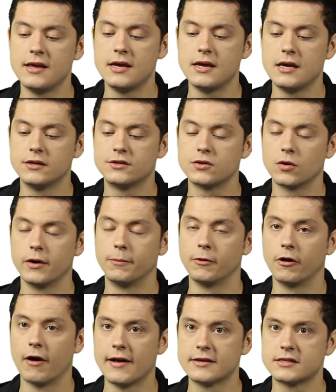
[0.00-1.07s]
the story
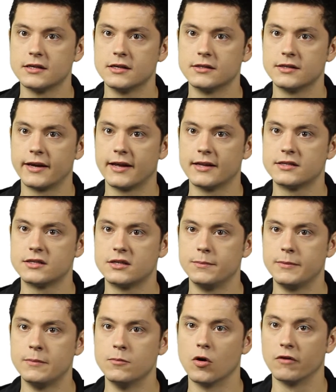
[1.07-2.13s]
progresses, it gets to
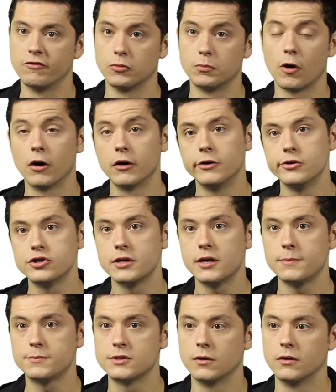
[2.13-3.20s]
be more of a
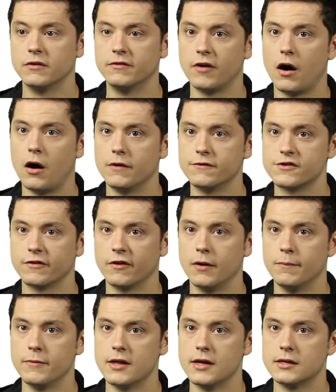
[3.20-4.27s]
partnership, so it evolves
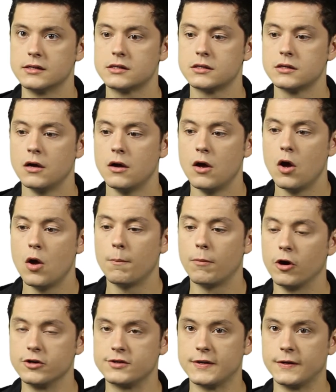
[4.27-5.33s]
from this
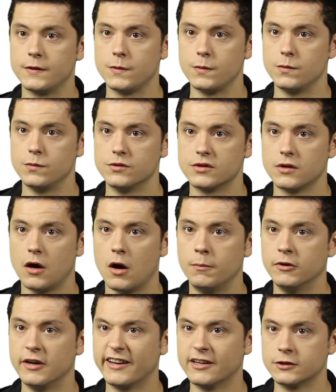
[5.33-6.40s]
person who's
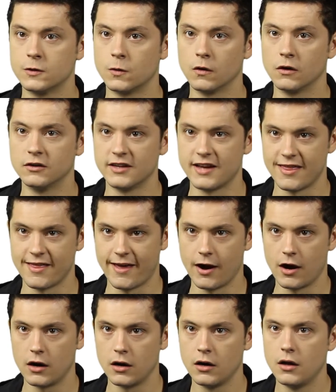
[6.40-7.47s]
obligatorily
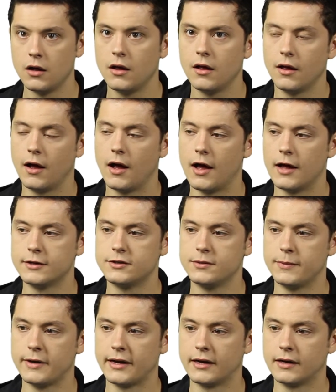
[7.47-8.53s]
there
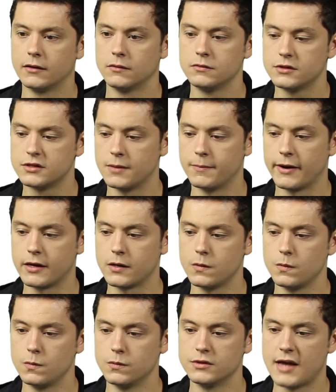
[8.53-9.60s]
to being somebody
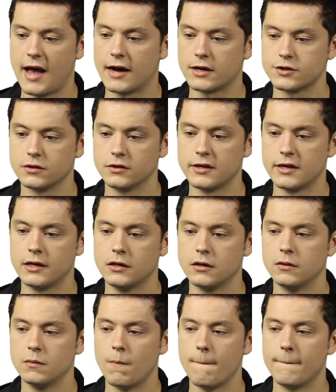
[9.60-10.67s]
who is actually
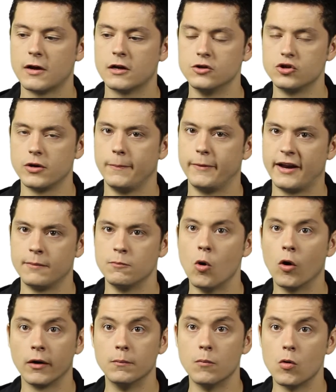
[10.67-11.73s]
contributing
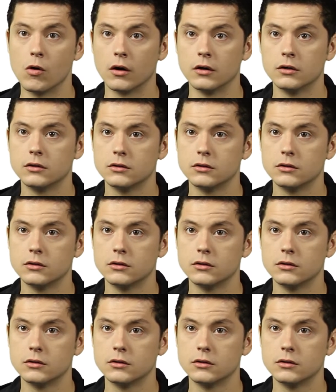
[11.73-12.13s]
more and more.